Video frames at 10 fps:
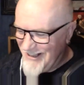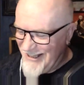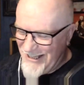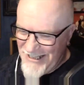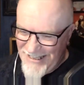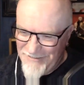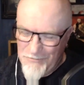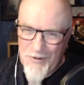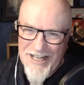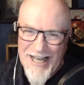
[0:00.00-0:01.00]
If
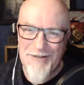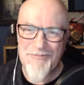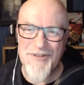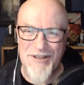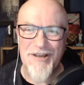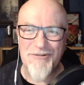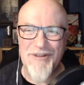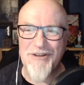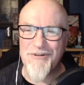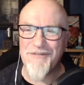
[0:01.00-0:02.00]
and when it happens, that
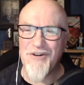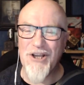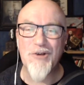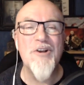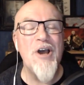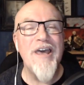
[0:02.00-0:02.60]
would be very cool.